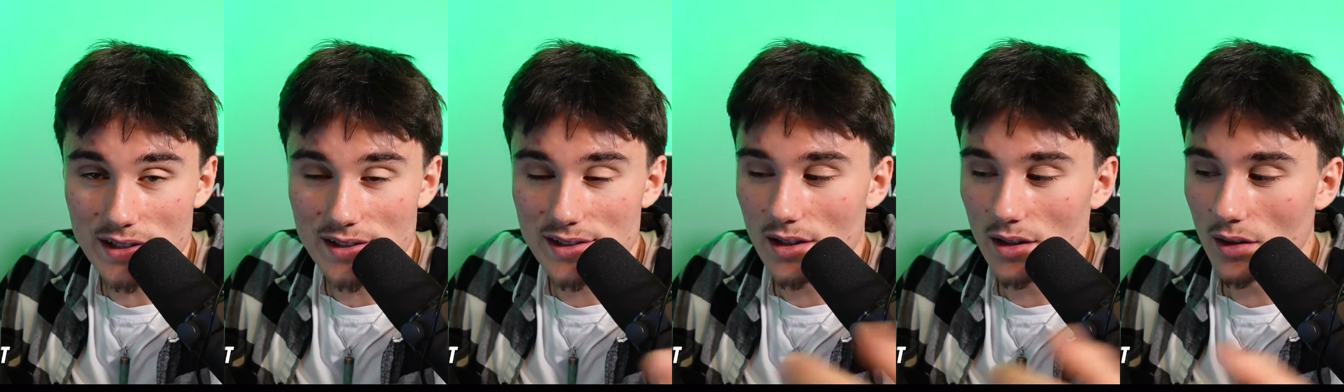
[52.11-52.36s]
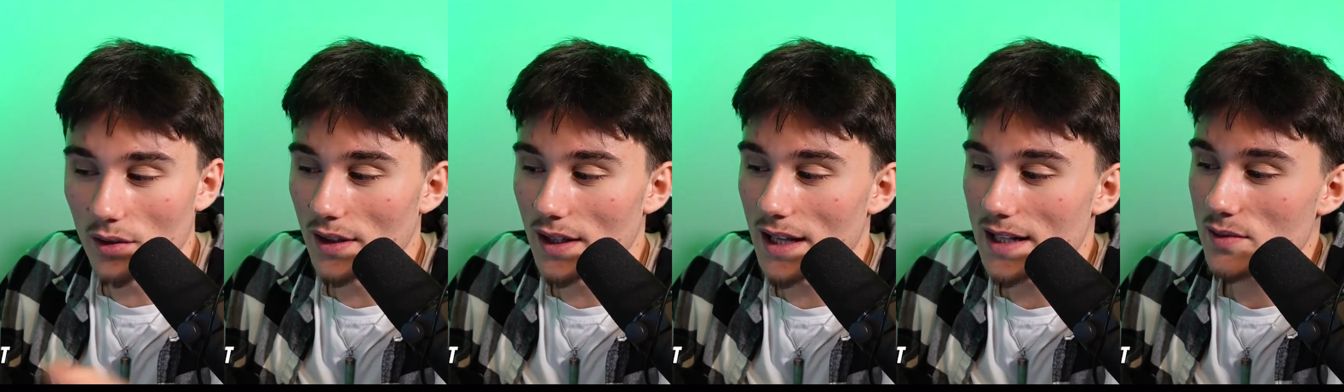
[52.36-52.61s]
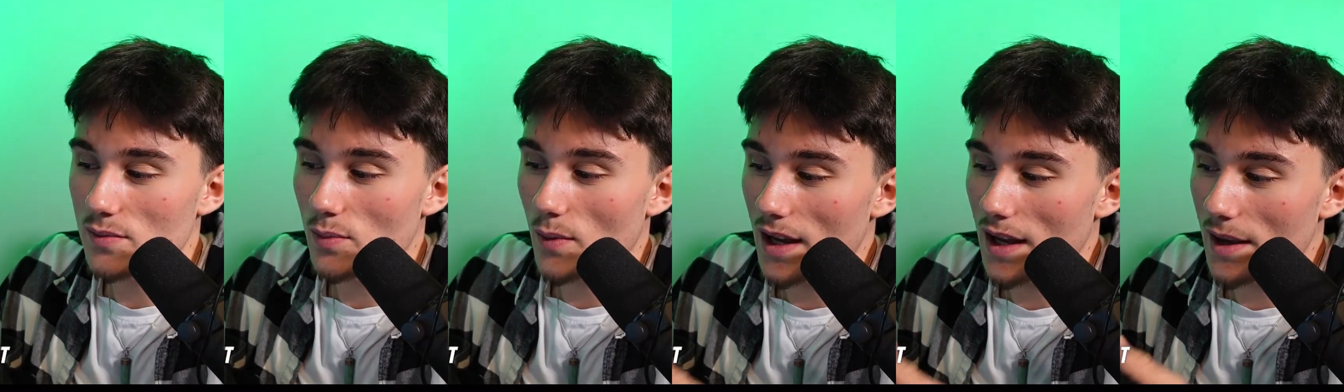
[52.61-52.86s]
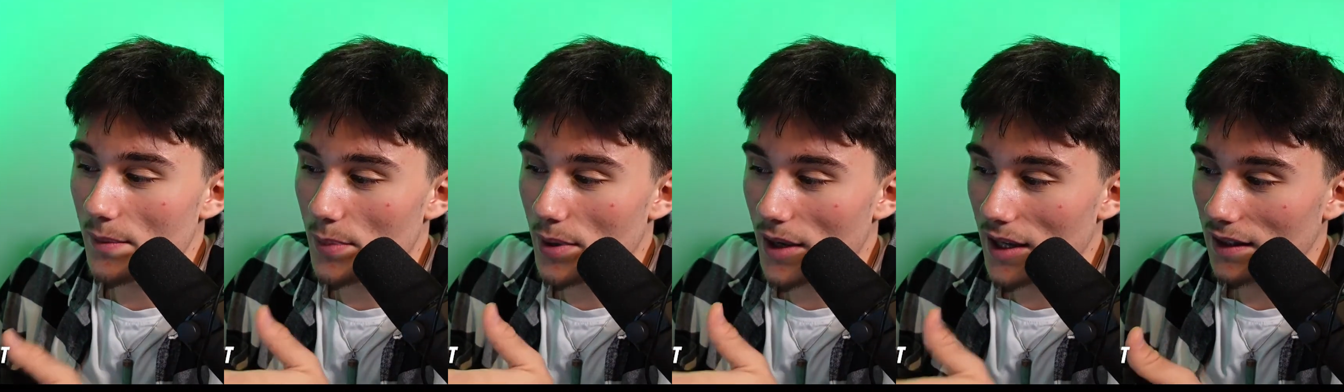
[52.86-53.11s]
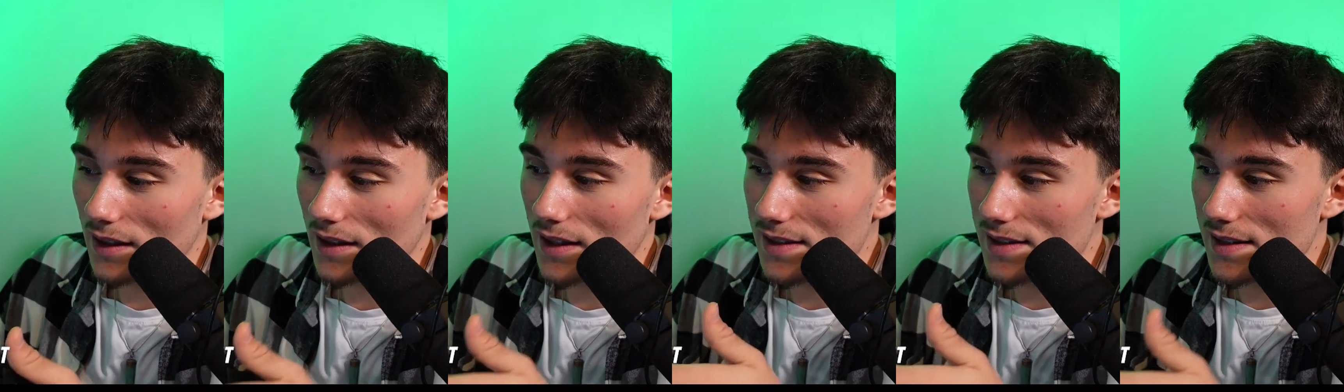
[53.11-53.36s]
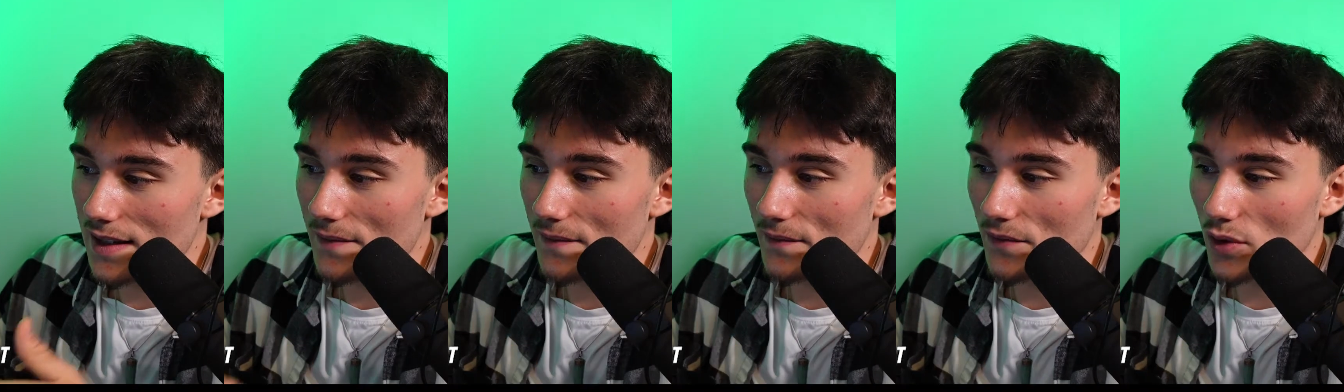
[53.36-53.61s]
So that's why I picked
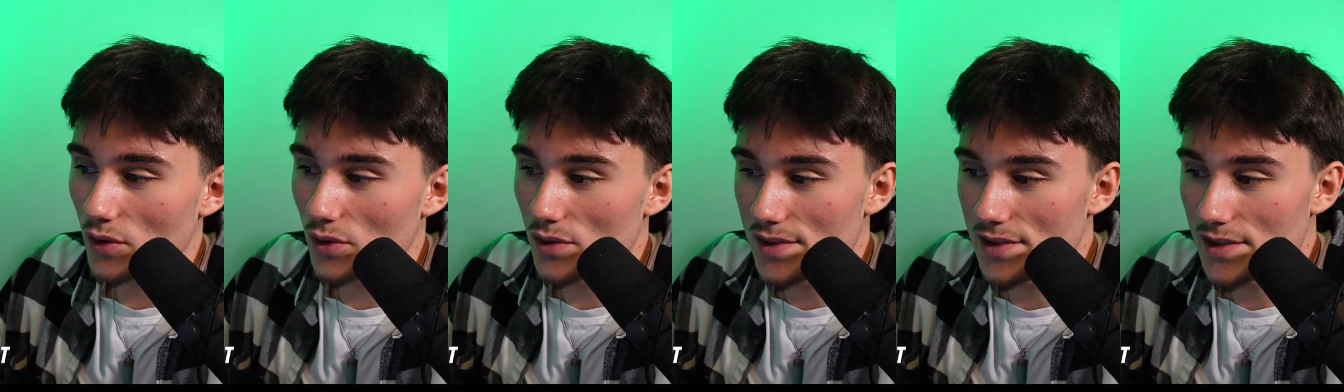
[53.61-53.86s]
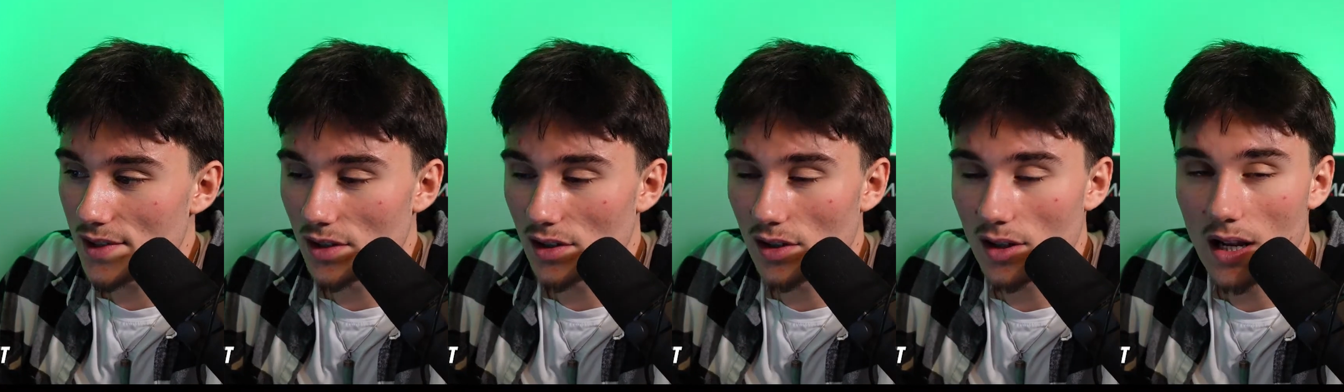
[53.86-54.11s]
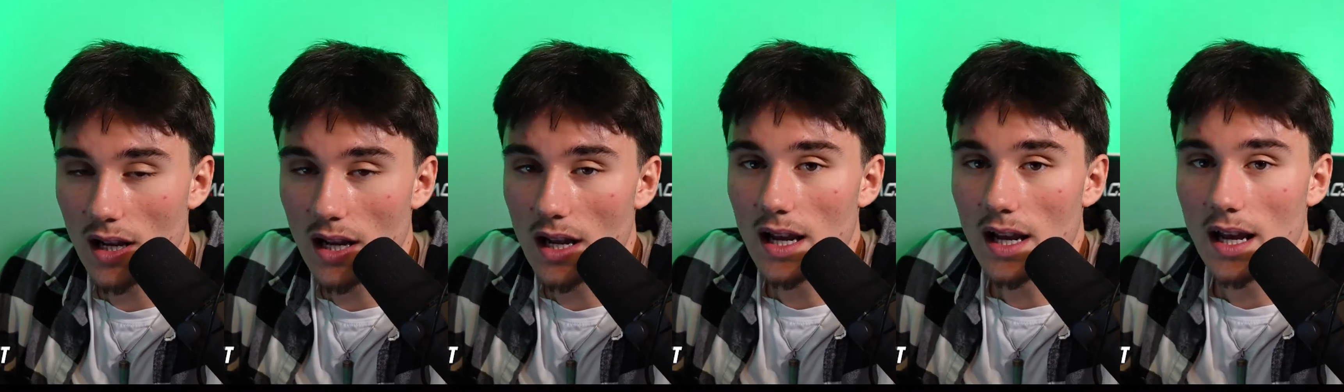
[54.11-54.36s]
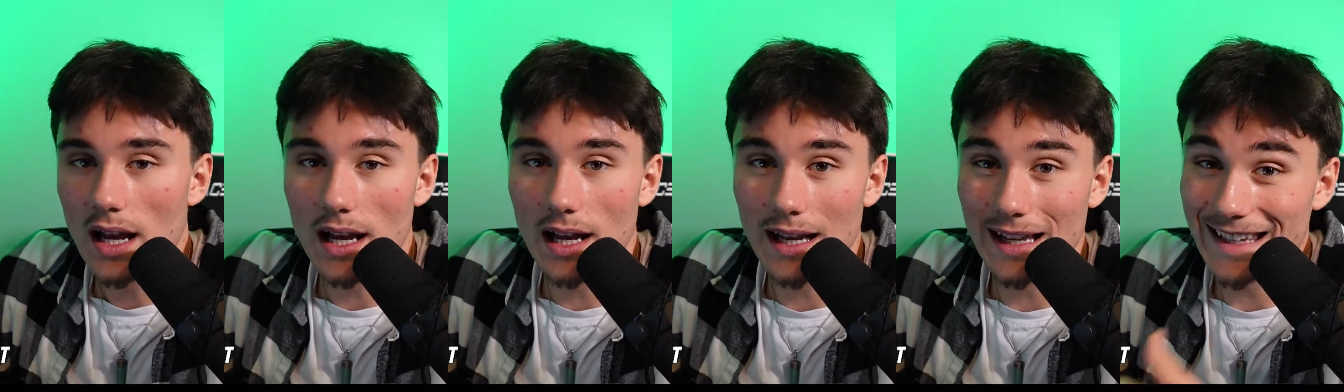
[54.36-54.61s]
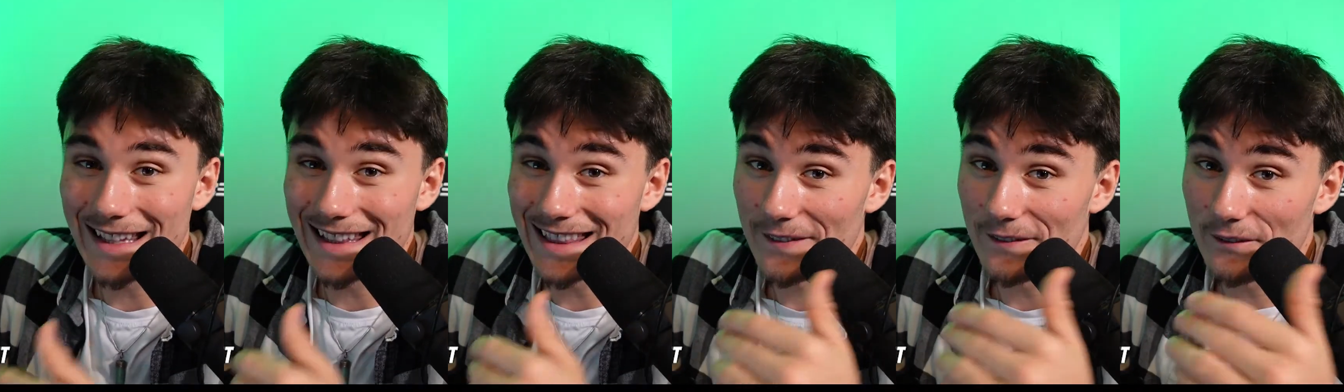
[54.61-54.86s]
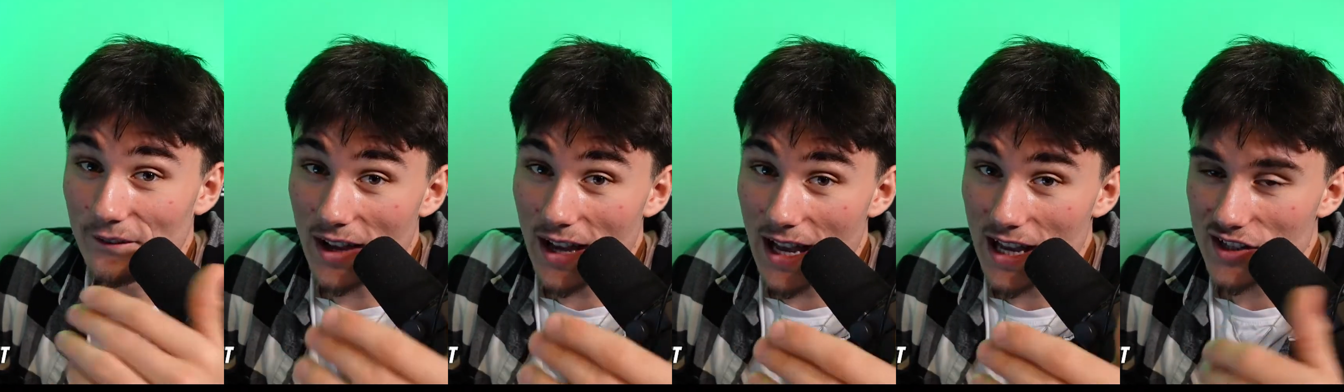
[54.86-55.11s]
this influencer in the
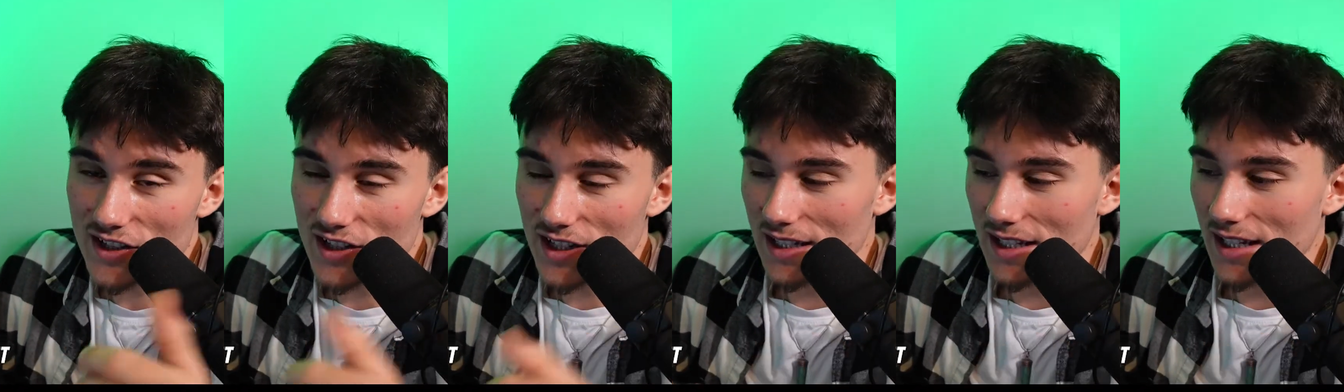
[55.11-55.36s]
fashion